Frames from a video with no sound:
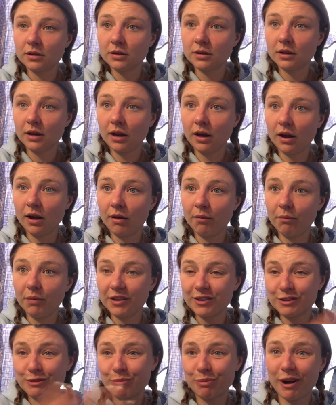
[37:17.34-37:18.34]
Um,
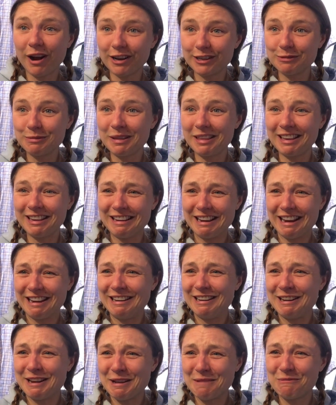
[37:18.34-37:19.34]
because approximately
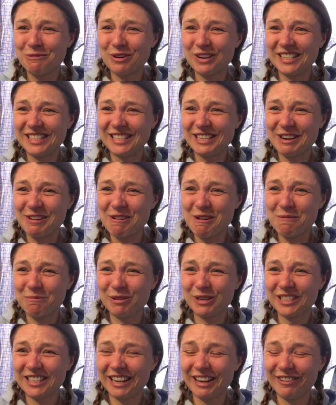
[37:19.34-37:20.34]
ninety-nine point zero eight
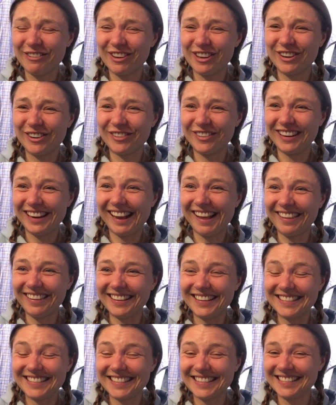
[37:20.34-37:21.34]
percent of inner
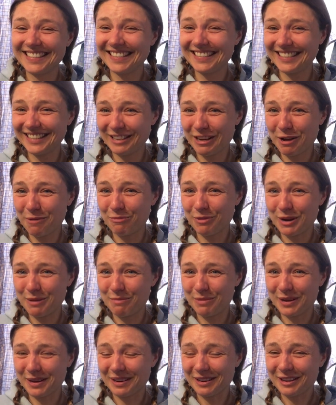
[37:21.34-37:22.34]
realities exist and operate
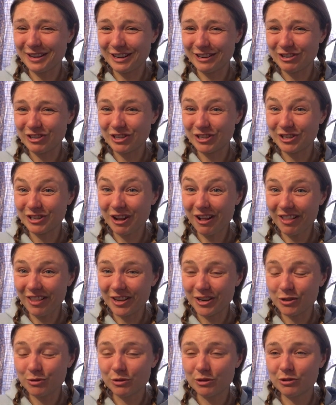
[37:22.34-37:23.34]
beyond conscious
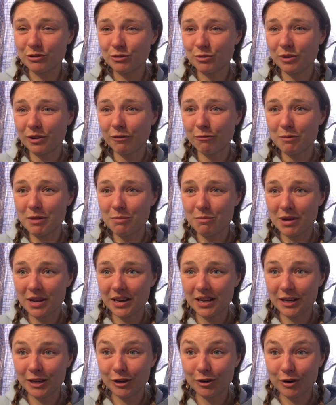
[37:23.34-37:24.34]
knowledge, which is one of my
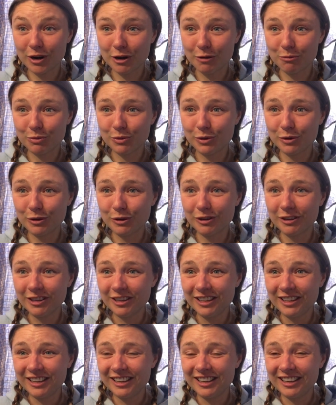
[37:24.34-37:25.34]
many incredible
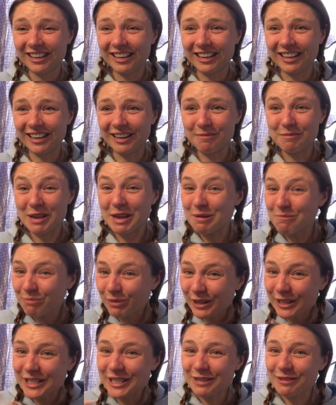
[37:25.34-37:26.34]
um,
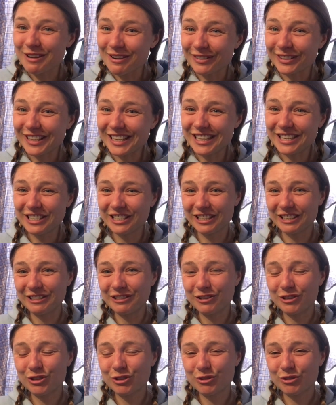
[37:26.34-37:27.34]
implicit
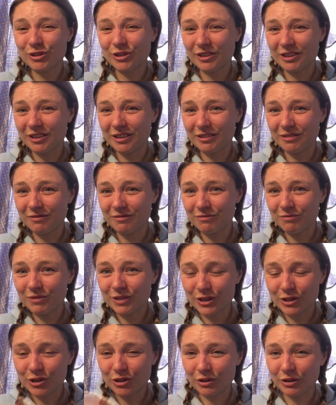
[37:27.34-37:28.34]
revelations through the, the
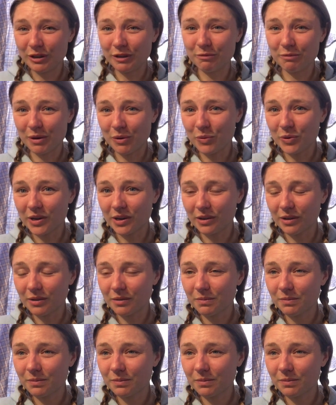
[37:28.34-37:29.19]
journey of my work.